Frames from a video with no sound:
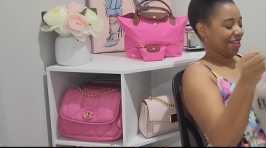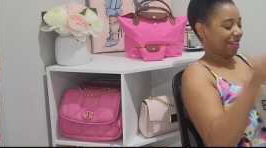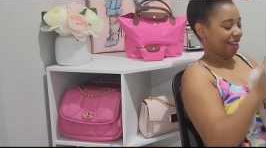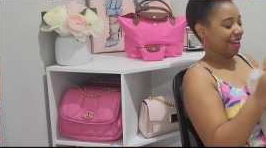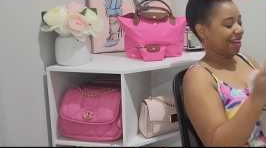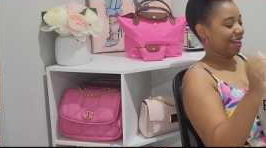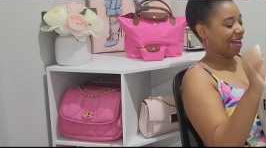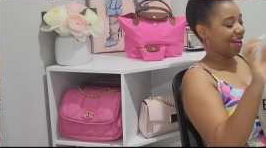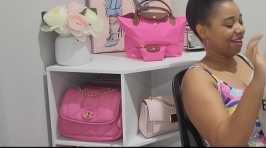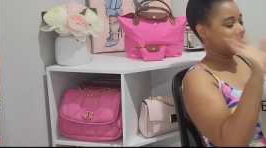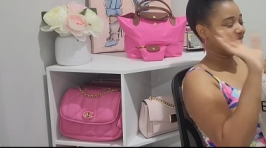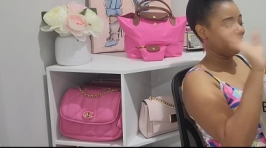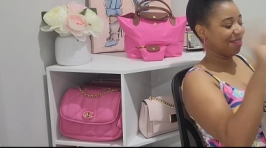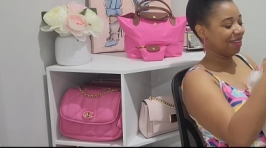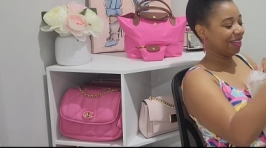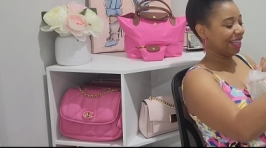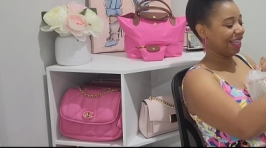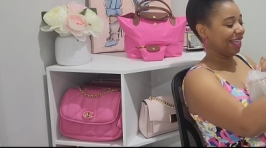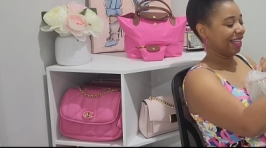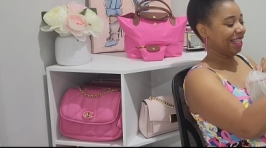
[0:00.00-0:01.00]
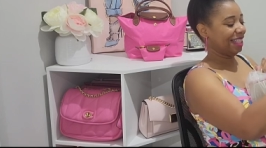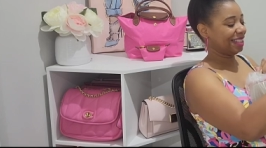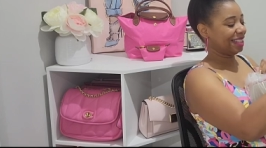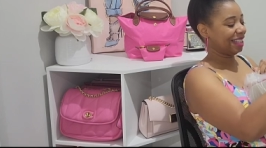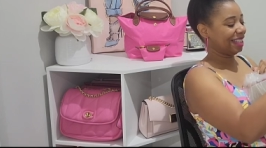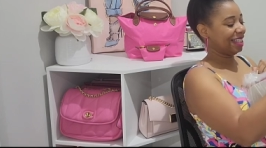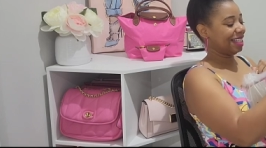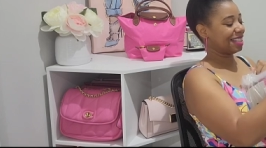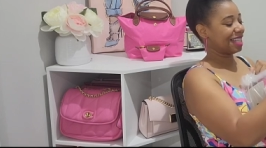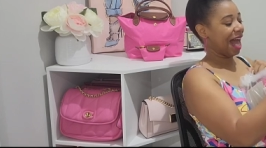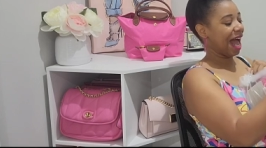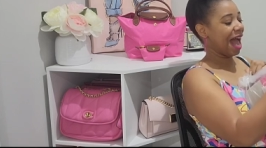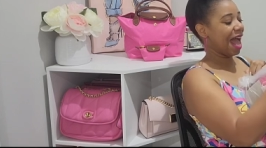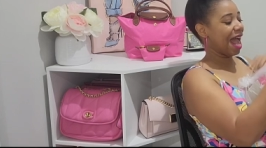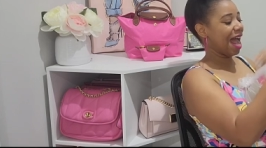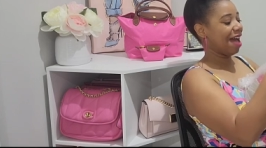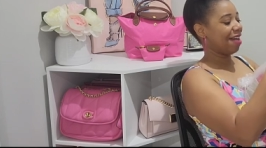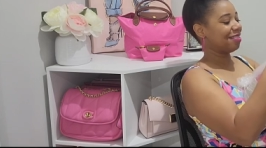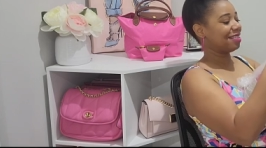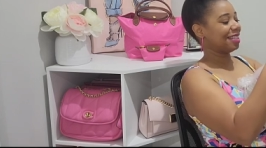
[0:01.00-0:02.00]
okay, y'all, let me get into this. I
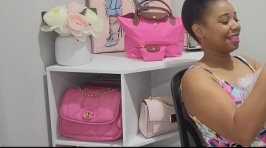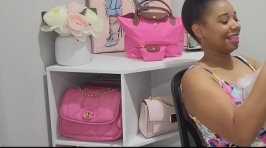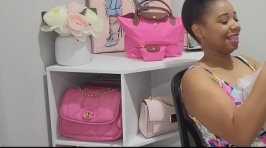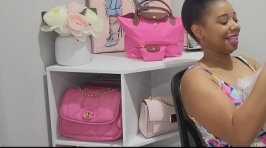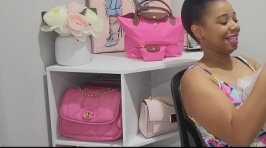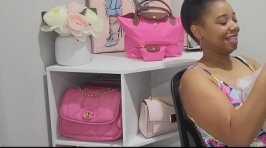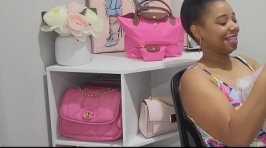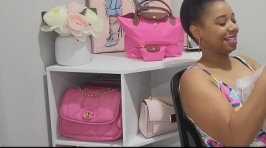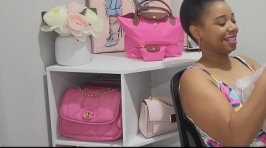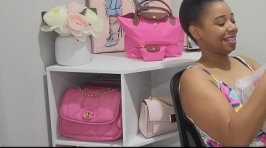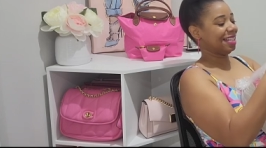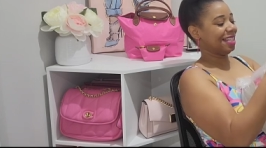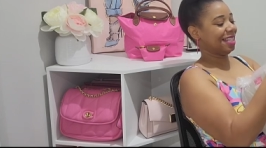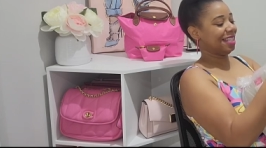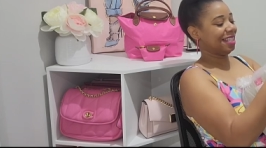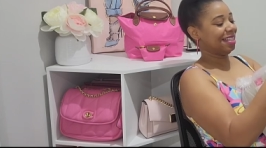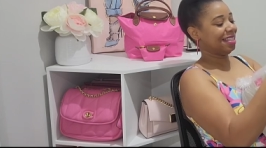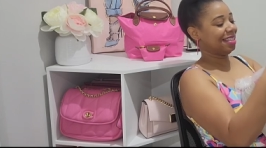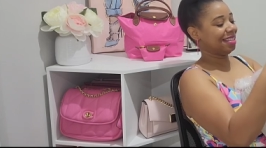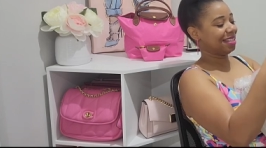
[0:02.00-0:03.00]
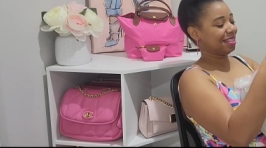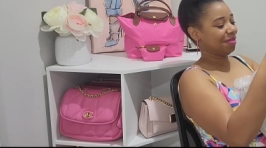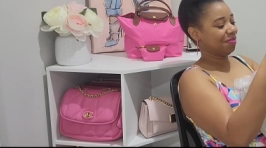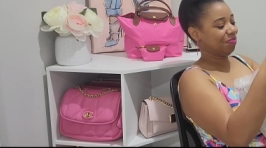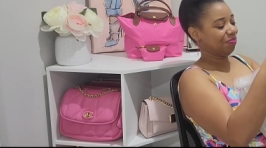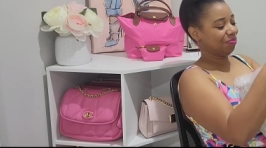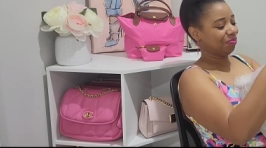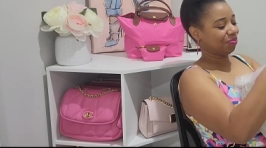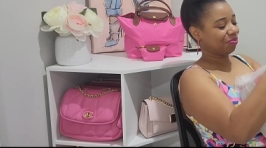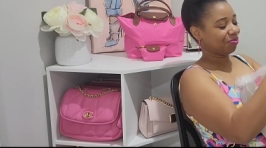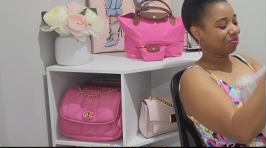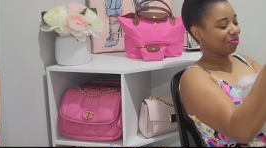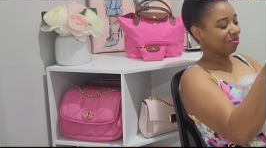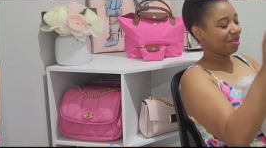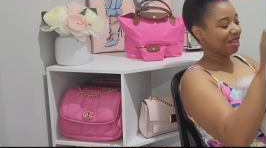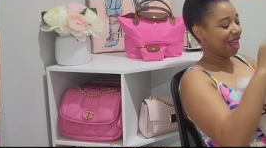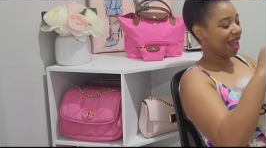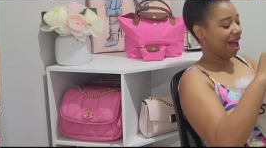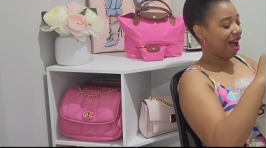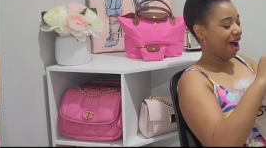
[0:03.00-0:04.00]
have to get into this.
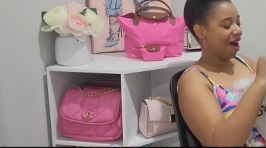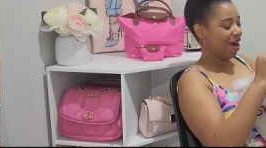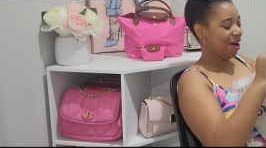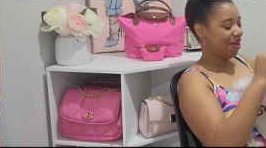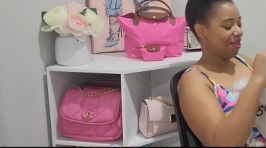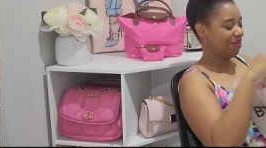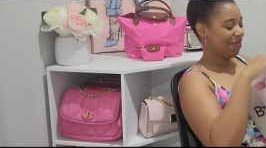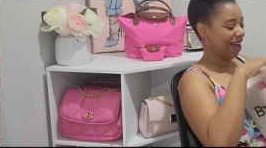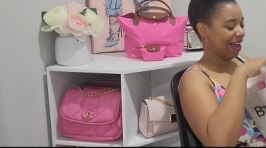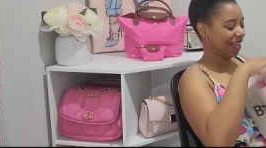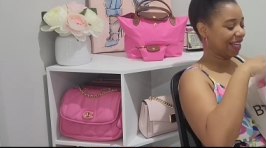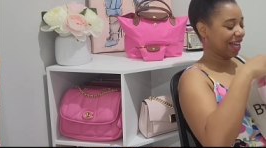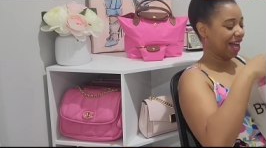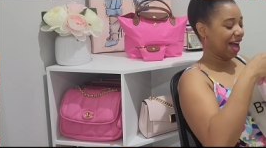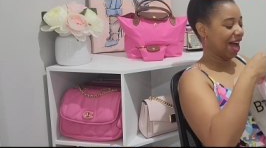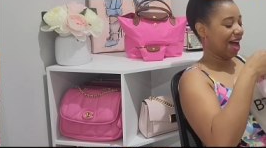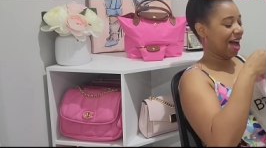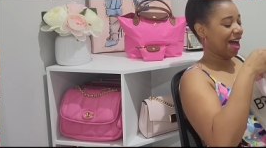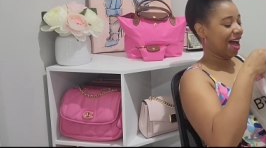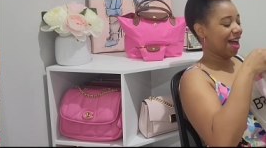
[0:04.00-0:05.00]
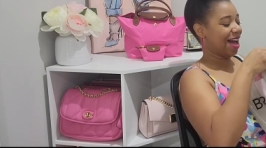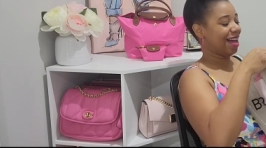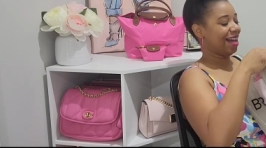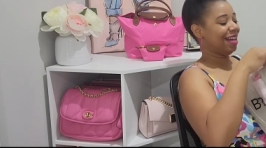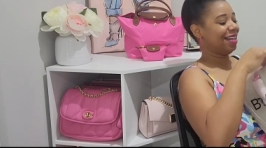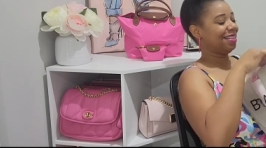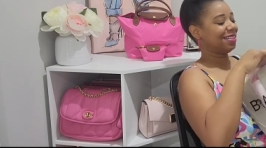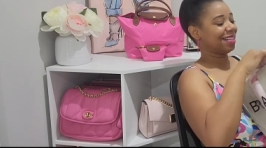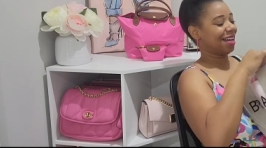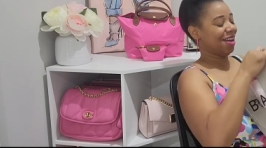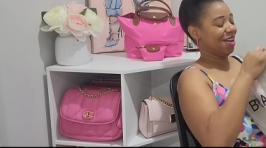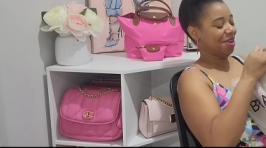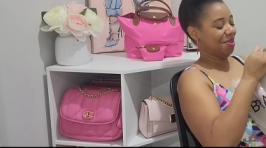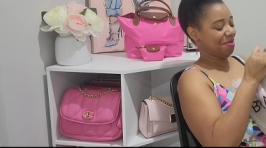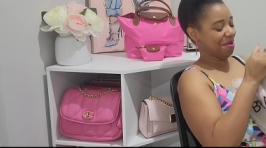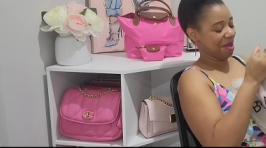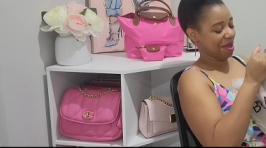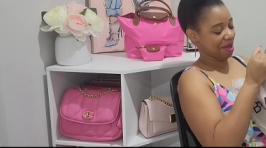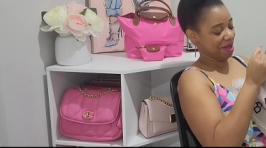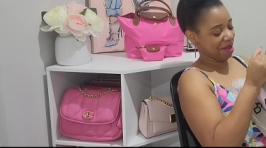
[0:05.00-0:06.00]
Oh my gosh. Oh
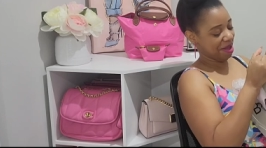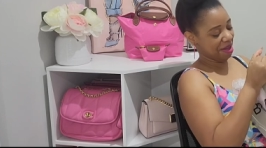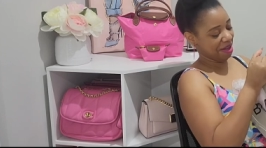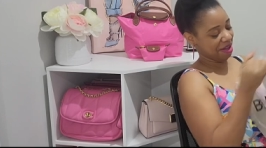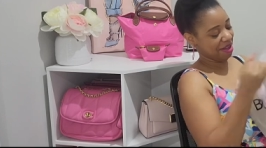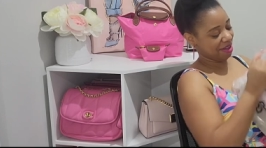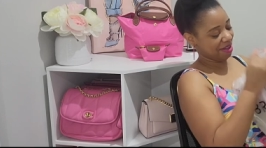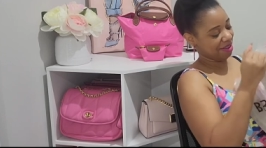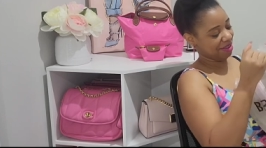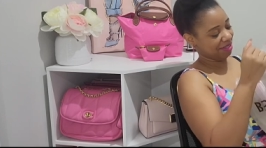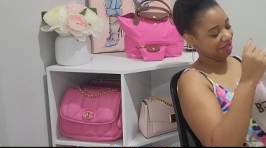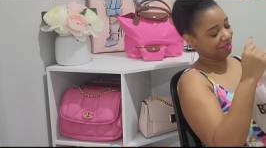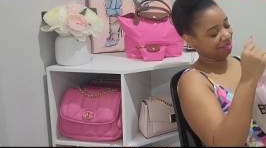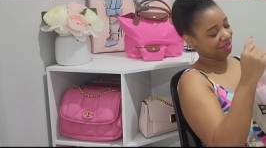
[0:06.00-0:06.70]
my gosh.